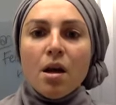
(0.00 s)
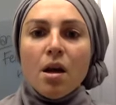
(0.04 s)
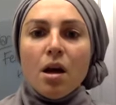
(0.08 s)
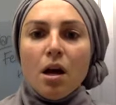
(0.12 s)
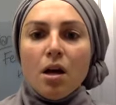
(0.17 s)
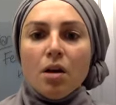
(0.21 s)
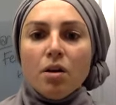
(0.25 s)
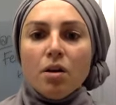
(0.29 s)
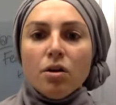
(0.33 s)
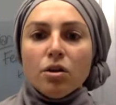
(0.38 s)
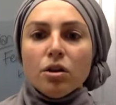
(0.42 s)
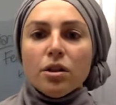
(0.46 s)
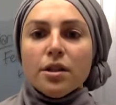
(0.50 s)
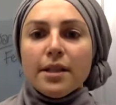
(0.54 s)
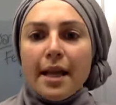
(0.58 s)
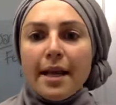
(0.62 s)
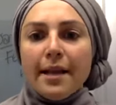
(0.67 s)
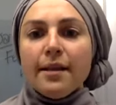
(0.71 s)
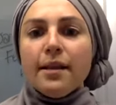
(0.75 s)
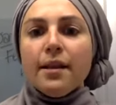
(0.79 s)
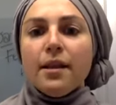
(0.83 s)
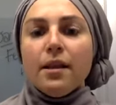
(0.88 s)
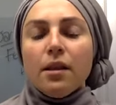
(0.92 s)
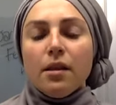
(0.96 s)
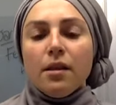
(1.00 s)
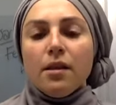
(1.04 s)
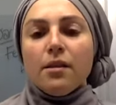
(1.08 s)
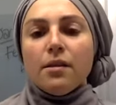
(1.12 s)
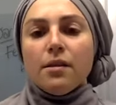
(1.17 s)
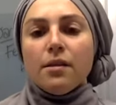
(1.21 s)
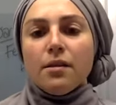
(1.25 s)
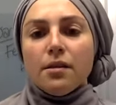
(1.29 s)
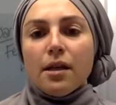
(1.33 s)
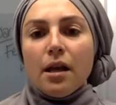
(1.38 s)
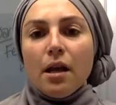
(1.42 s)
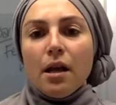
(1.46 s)
understanding
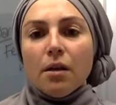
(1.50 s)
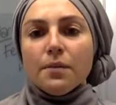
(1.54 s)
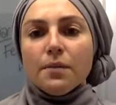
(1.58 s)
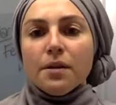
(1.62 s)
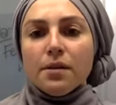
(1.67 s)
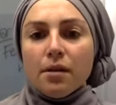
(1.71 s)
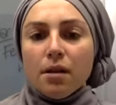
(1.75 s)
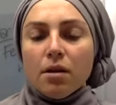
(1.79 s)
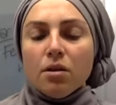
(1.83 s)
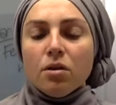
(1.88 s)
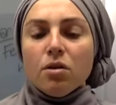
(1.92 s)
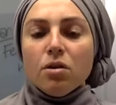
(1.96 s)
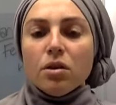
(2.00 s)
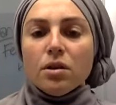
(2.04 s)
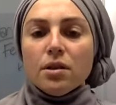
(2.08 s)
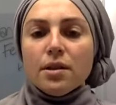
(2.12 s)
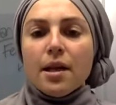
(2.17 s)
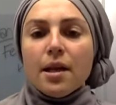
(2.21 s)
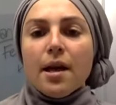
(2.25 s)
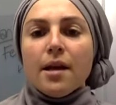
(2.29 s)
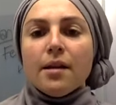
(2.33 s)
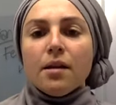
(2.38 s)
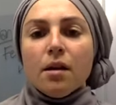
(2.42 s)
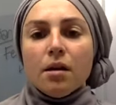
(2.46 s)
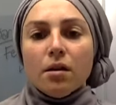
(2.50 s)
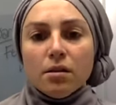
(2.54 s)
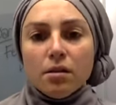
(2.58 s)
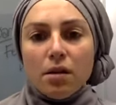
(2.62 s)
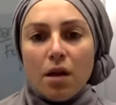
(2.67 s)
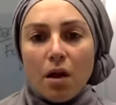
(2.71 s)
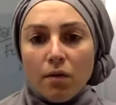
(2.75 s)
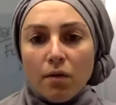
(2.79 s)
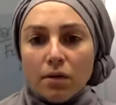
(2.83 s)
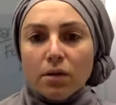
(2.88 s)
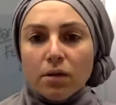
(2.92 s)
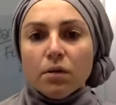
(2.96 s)
this helps us understand
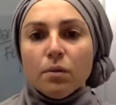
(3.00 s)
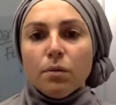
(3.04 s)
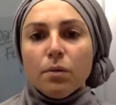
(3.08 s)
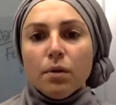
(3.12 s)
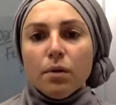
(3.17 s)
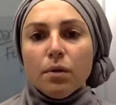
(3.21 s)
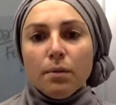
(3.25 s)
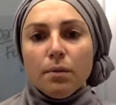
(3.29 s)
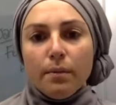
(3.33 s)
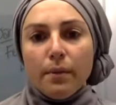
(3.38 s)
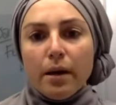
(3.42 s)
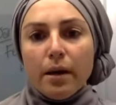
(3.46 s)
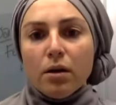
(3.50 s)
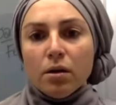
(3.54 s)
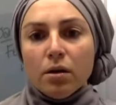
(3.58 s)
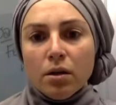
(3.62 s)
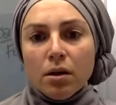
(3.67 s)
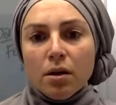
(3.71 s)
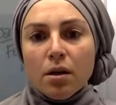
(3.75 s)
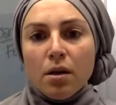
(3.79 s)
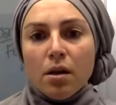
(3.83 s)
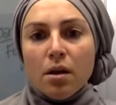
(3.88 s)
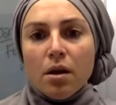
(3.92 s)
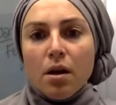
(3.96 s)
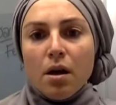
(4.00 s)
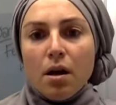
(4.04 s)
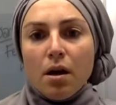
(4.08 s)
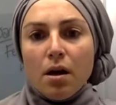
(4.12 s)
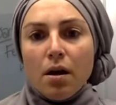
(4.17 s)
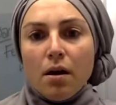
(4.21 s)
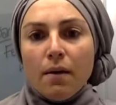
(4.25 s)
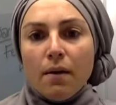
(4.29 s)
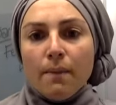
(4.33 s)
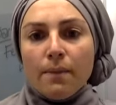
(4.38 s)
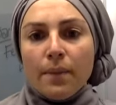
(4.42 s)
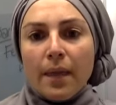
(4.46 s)
ourselves a little bit better
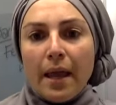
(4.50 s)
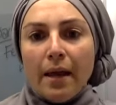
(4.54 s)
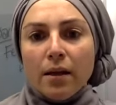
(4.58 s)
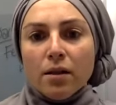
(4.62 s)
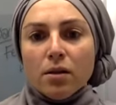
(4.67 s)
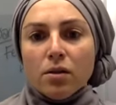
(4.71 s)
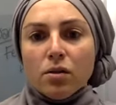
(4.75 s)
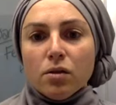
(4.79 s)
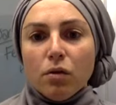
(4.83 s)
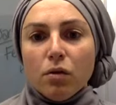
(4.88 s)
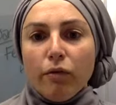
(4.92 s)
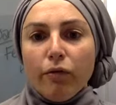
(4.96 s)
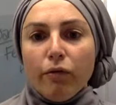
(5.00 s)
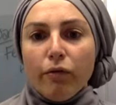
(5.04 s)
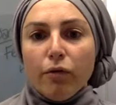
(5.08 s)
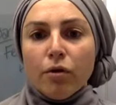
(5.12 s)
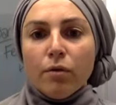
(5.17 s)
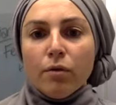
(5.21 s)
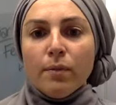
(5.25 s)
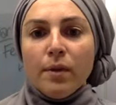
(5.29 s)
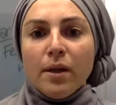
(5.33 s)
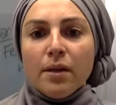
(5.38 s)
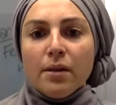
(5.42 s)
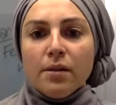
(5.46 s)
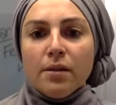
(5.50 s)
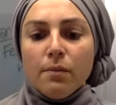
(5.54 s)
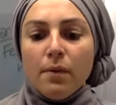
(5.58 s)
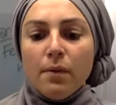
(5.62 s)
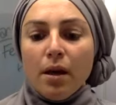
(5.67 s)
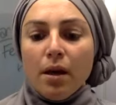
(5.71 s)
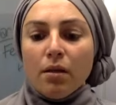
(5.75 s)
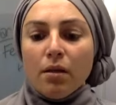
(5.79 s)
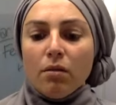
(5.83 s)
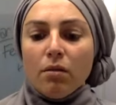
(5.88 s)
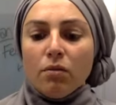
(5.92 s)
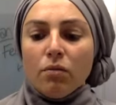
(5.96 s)
um, and so, for me to
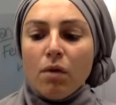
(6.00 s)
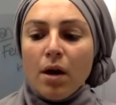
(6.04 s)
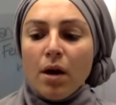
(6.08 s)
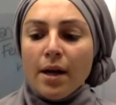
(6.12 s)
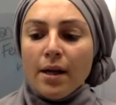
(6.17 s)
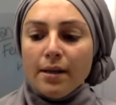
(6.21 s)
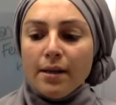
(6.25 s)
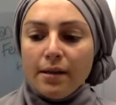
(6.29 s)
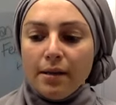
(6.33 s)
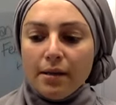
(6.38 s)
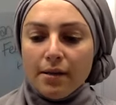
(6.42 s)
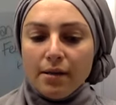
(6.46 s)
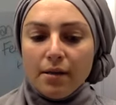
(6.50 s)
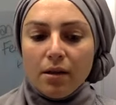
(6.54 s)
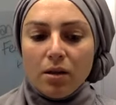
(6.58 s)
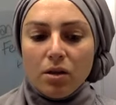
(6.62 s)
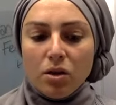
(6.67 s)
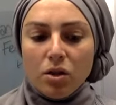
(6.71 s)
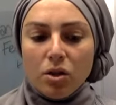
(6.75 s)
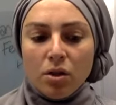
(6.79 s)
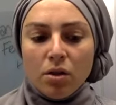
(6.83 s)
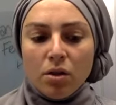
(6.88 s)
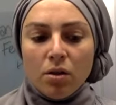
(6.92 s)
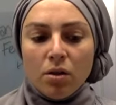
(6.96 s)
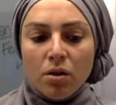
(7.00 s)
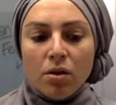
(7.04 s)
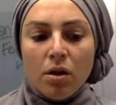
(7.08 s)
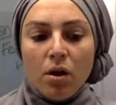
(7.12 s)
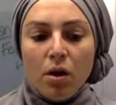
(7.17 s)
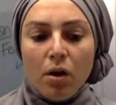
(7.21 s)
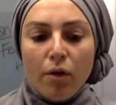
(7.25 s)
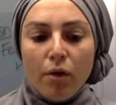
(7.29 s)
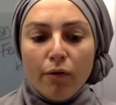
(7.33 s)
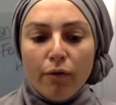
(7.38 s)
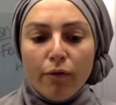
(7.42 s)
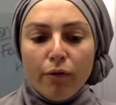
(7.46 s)
make the right decision
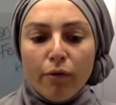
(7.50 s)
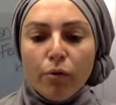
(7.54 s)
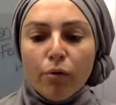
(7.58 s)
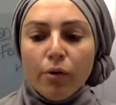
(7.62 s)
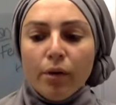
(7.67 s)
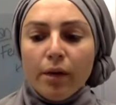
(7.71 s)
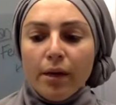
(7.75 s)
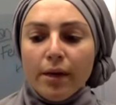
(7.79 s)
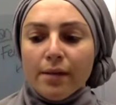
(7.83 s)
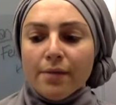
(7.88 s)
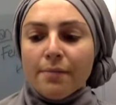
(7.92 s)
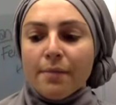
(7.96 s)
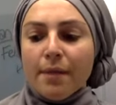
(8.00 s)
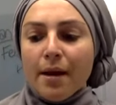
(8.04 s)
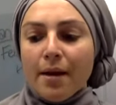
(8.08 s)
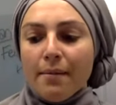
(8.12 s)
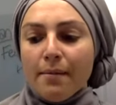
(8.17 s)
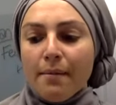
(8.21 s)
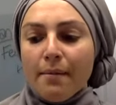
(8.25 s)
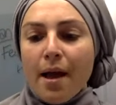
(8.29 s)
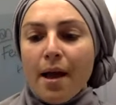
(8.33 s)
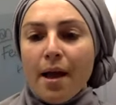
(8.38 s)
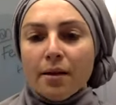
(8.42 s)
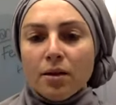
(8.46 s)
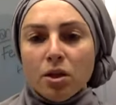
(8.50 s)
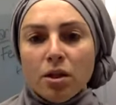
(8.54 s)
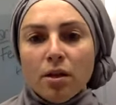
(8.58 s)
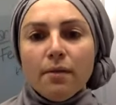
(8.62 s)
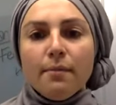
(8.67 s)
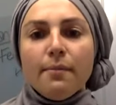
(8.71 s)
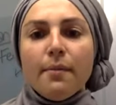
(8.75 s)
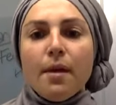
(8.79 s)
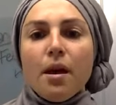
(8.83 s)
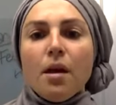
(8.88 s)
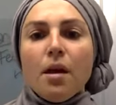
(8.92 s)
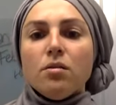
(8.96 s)
of who is my match
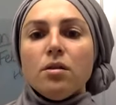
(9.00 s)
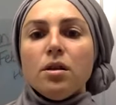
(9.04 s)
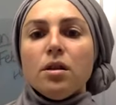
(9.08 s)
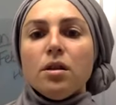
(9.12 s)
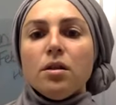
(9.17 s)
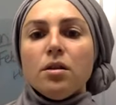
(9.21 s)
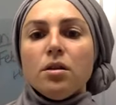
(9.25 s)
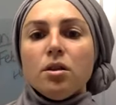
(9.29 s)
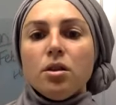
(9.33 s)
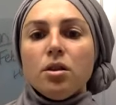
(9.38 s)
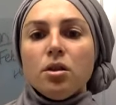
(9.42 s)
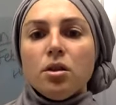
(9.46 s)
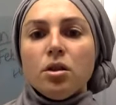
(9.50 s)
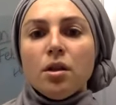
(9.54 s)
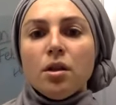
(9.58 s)
in marriage,